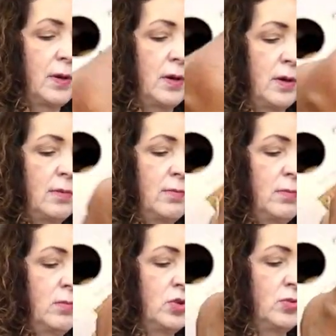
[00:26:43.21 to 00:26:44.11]

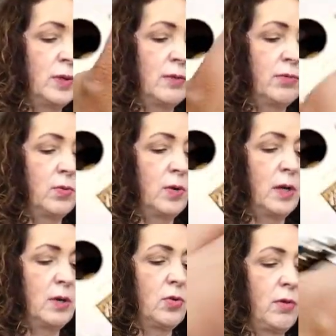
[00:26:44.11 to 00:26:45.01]
Do whatever you want.
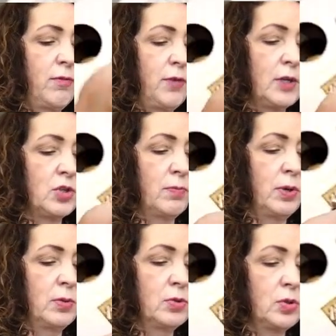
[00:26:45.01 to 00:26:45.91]
You can fix your
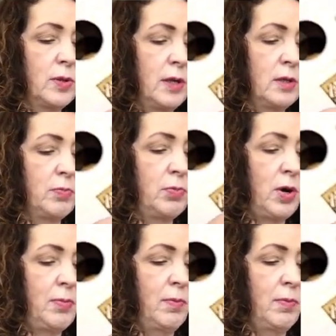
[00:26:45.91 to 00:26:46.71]
bow so that it's proper.